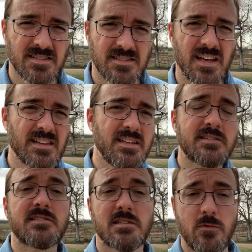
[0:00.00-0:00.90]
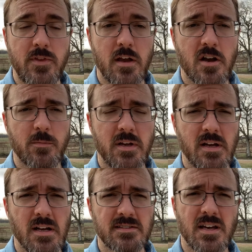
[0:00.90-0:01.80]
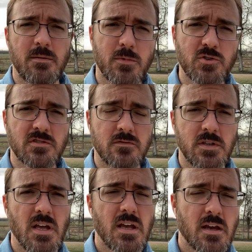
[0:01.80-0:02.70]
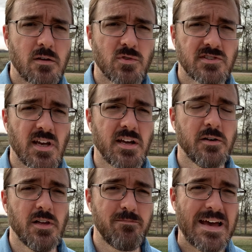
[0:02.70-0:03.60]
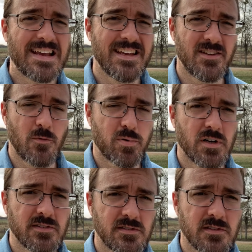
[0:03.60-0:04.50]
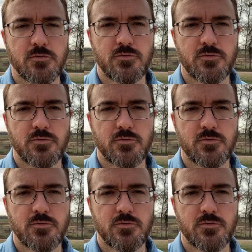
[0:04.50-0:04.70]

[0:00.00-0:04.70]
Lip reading: at least some of that carbon dioxide, most of it, and recycle it back into the process.